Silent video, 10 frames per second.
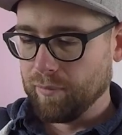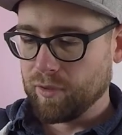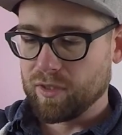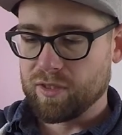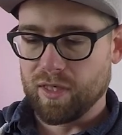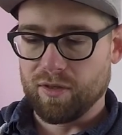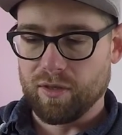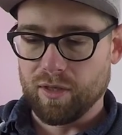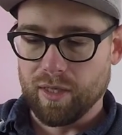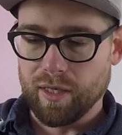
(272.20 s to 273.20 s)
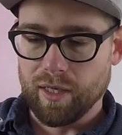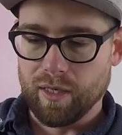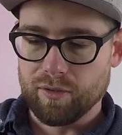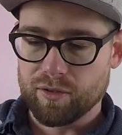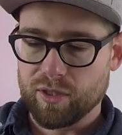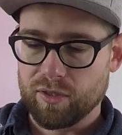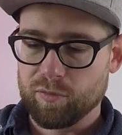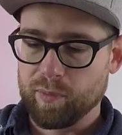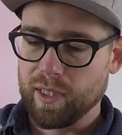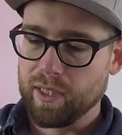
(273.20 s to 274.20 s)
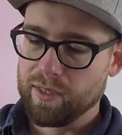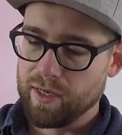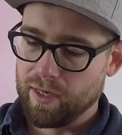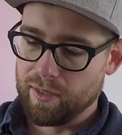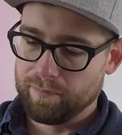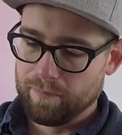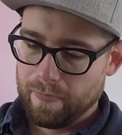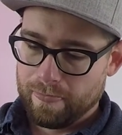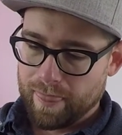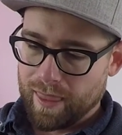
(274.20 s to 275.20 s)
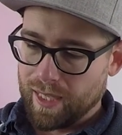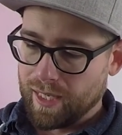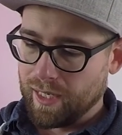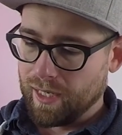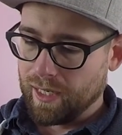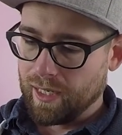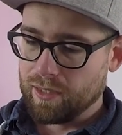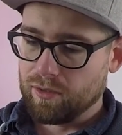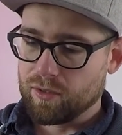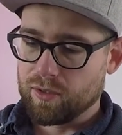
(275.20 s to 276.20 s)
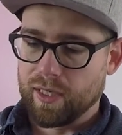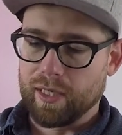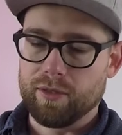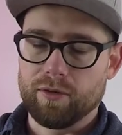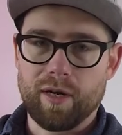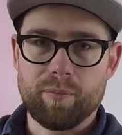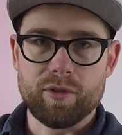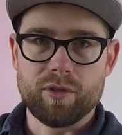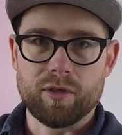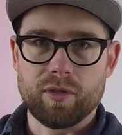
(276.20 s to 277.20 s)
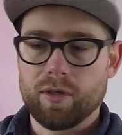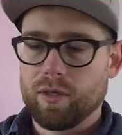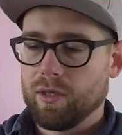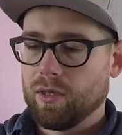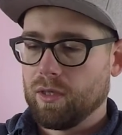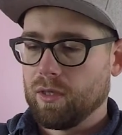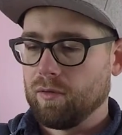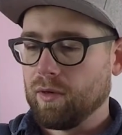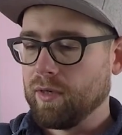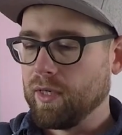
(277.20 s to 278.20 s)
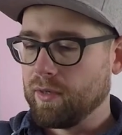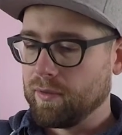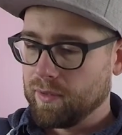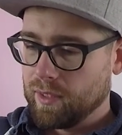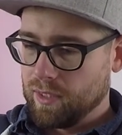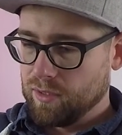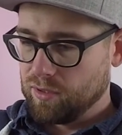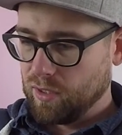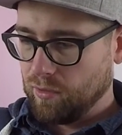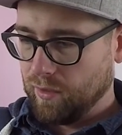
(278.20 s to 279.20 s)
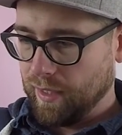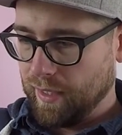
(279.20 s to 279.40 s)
You can set your shutter speed there, and you can dial in your aperture around here. So